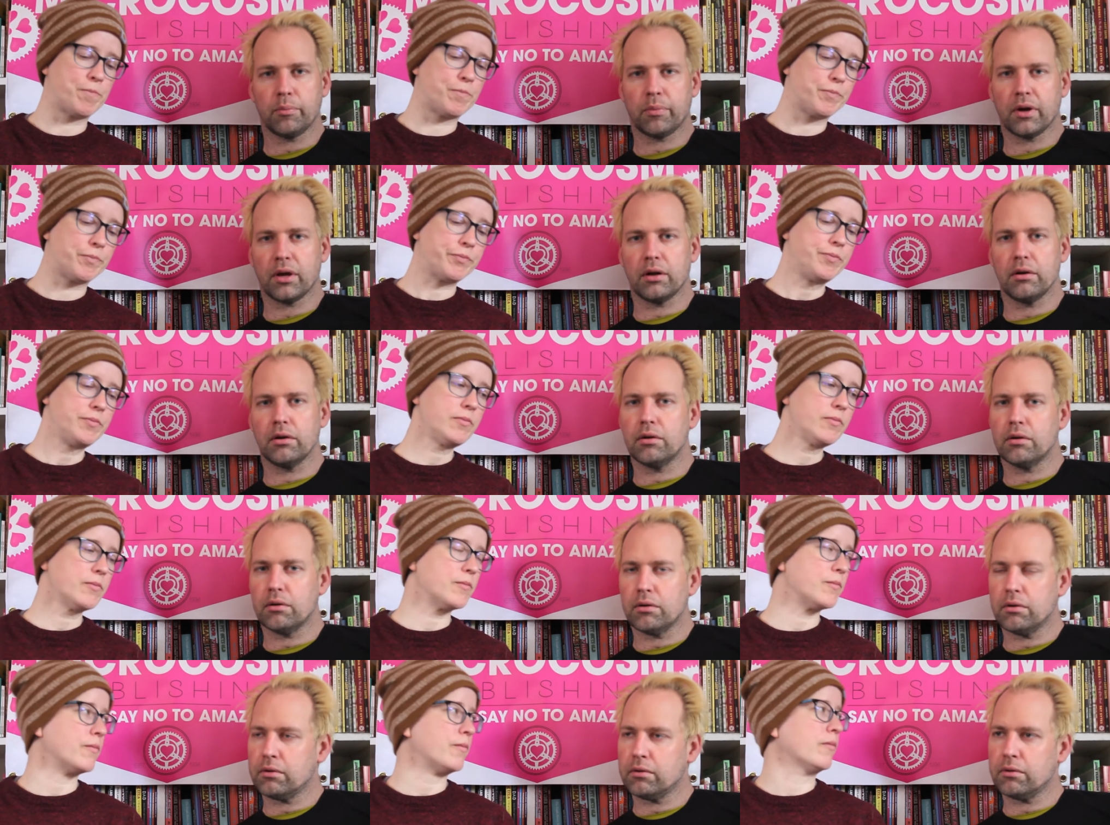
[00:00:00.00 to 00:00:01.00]
Speaker 1: but
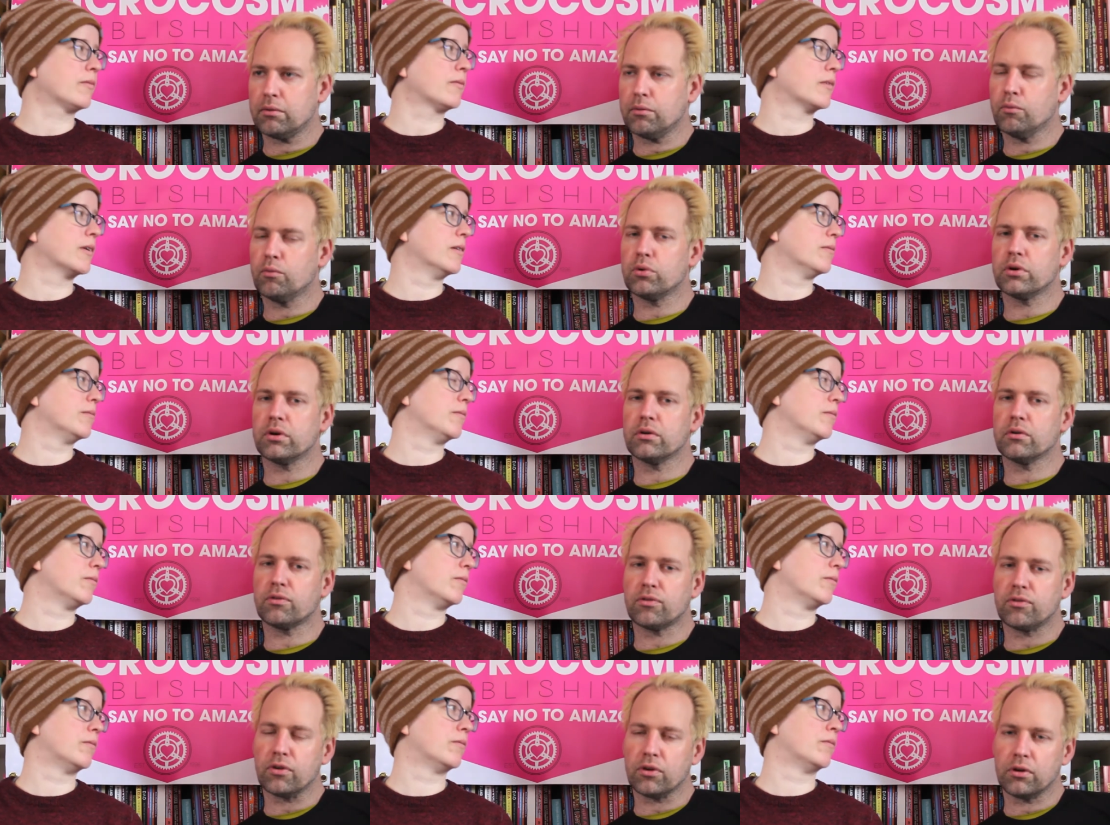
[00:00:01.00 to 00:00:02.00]
we're
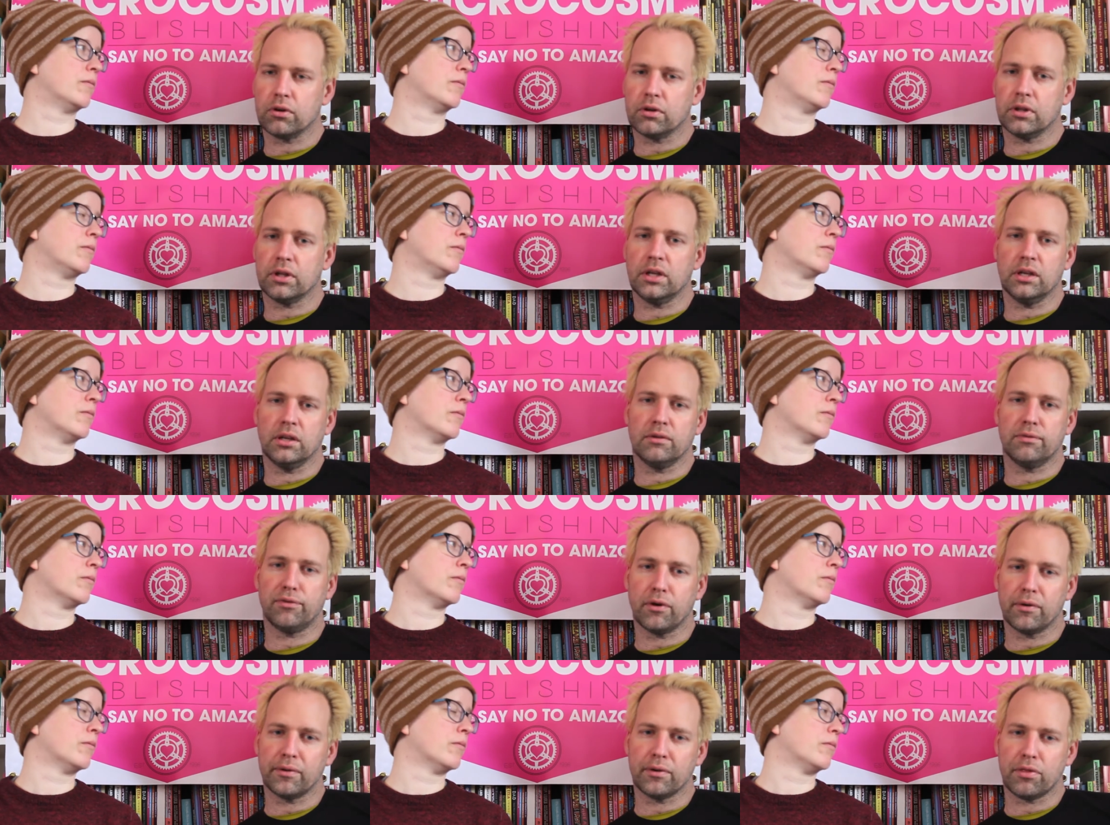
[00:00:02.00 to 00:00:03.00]
certainly
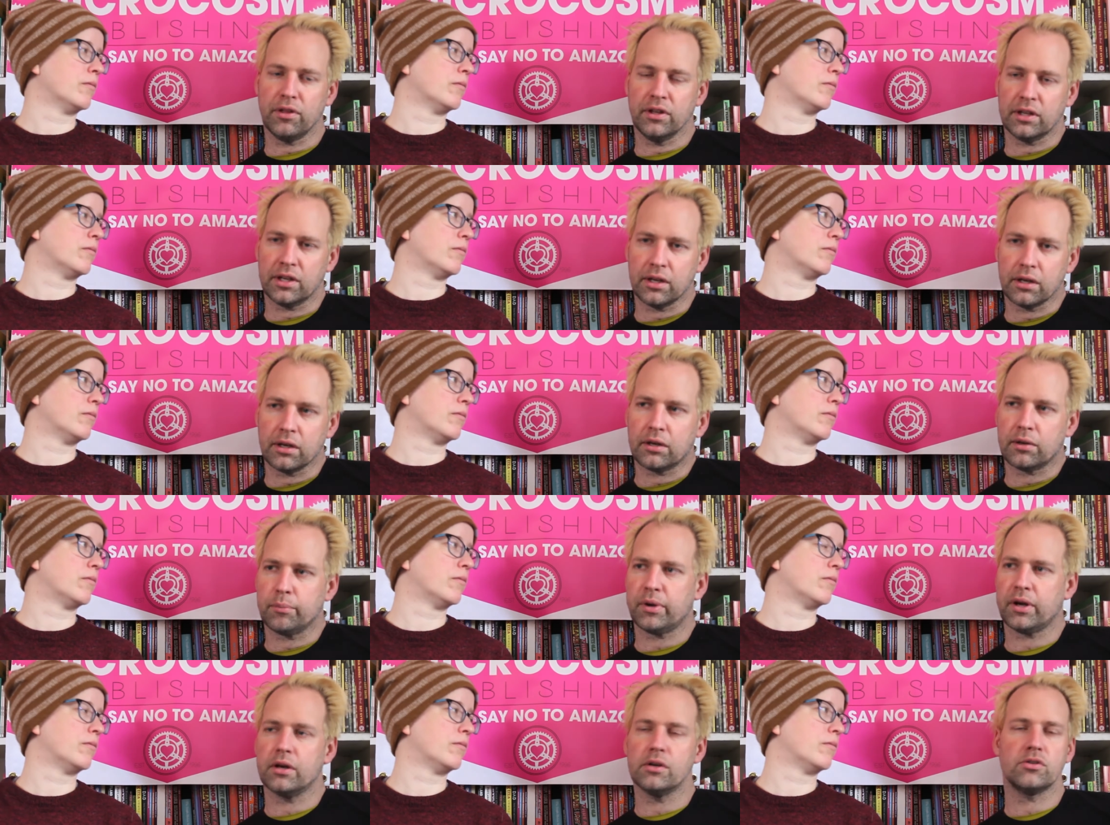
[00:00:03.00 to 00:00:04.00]
forward-thinking
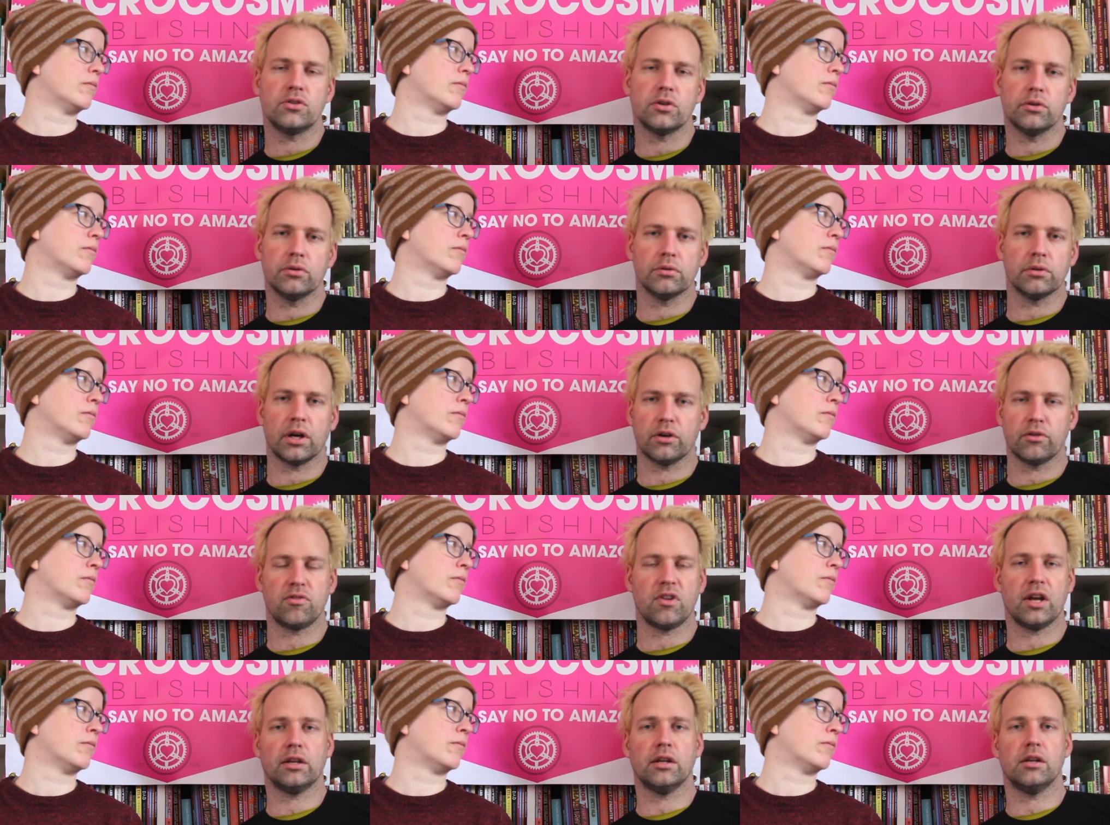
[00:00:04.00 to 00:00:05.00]
compared to our
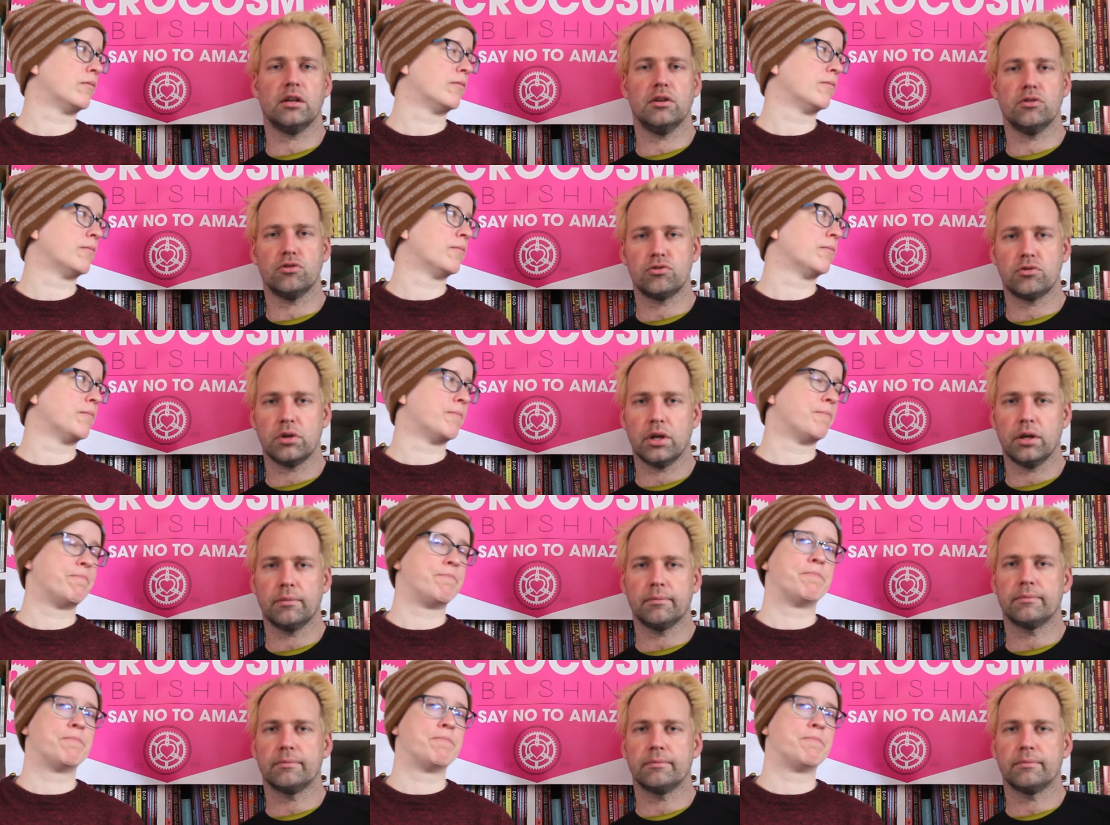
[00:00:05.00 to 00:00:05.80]
stagnant industry.